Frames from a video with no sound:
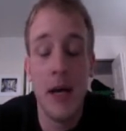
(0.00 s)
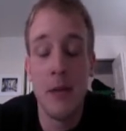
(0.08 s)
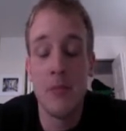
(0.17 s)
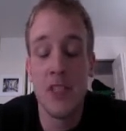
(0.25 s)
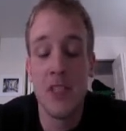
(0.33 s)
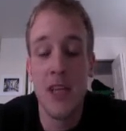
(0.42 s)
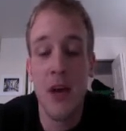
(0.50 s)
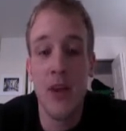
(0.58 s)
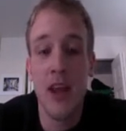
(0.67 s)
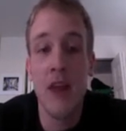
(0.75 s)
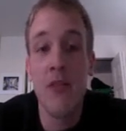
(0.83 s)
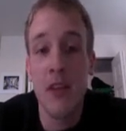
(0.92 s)
just
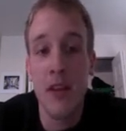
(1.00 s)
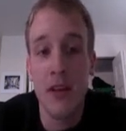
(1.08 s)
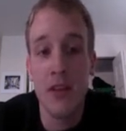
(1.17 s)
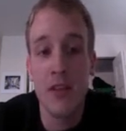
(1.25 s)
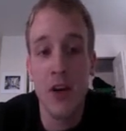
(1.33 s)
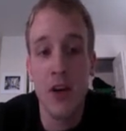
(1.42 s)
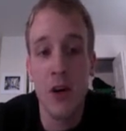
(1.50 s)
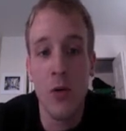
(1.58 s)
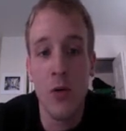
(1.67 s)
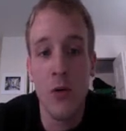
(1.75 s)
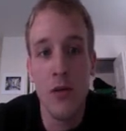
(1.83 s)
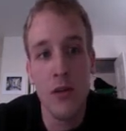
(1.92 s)
counting everything.
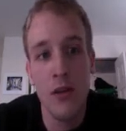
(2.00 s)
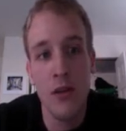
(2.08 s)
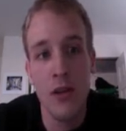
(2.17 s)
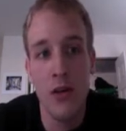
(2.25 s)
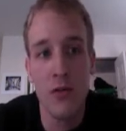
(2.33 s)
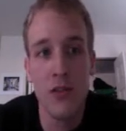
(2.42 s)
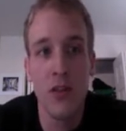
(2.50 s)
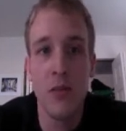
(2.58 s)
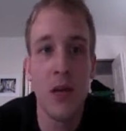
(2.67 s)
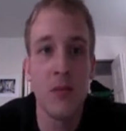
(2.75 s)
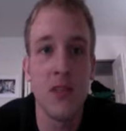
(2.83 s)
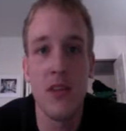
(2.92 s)
So,
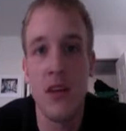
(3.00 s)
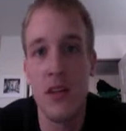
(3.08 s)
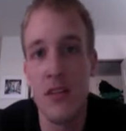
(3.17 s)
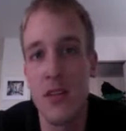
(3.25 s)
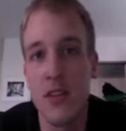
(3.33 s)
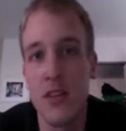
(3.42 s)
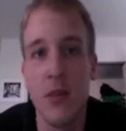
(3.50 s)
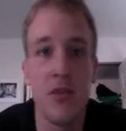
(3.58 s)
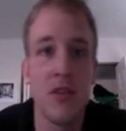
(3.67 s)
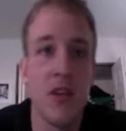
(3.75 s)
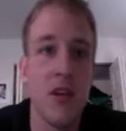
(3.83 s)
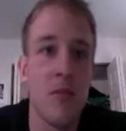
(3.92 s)
sometimes it's like
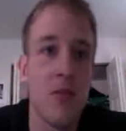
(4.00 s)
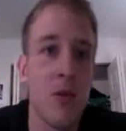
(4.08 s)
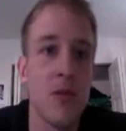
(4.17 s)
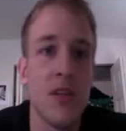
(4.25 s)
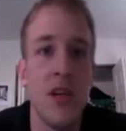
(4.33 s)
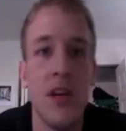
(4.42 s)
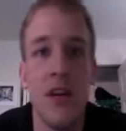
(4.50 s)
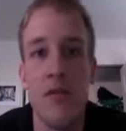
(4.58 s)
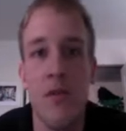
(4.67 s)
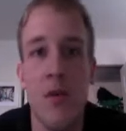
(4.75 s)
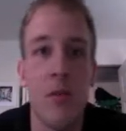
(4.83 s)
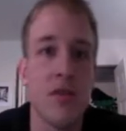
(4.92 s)
60% protein and
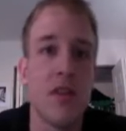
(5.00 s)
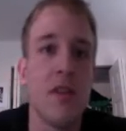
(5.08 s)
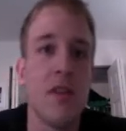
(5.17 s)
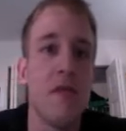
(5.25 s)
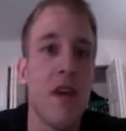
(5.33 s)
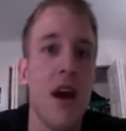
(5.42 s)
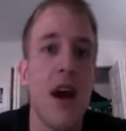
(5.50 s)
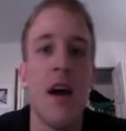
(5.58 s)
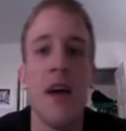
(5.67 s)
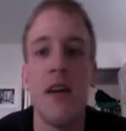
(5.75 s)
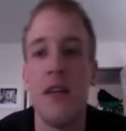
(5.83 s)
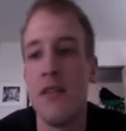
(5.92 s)
40%
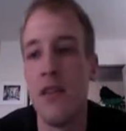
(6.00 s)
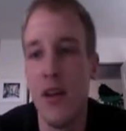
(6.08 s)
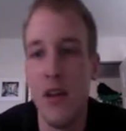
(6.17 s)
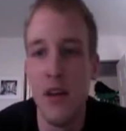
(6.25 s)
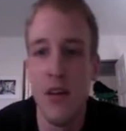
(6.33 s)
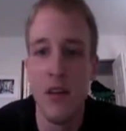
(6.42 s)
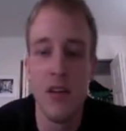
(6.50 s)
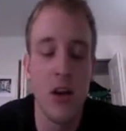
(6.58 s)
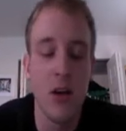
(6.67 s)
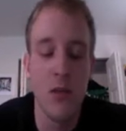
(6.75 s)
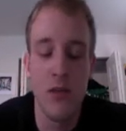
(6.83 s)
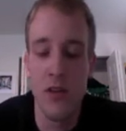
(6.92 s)
fat, and,
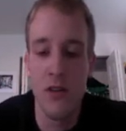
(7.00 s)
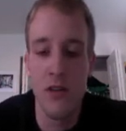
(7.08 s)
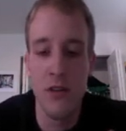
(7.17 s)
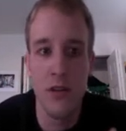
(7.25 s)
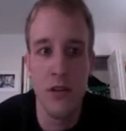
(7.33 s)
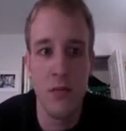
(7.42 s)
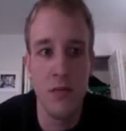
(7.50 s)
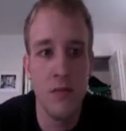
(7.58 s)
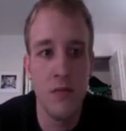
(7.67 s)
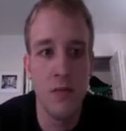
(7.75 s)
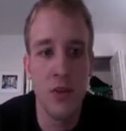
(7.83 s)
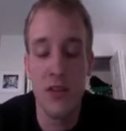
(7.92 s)
the
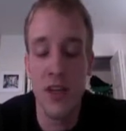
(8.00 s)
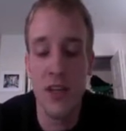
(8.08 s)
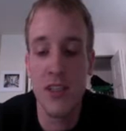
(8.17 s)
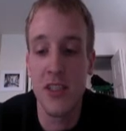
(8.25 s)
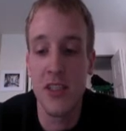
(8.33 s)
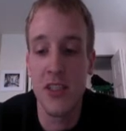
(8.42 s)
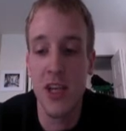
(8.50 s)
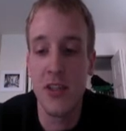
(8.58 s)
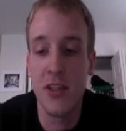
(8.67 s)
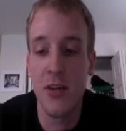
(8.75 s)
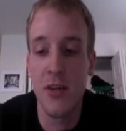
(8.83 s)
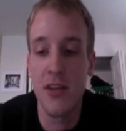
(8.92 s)
percentages
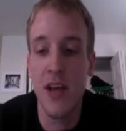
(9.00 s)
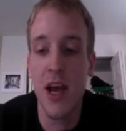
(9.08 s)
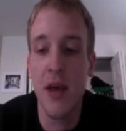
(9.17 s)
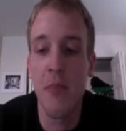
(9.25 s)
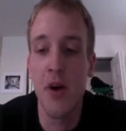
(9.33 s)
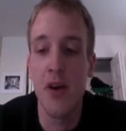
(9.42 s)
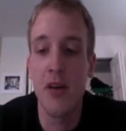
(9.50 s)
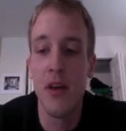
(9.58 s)
change all the time, but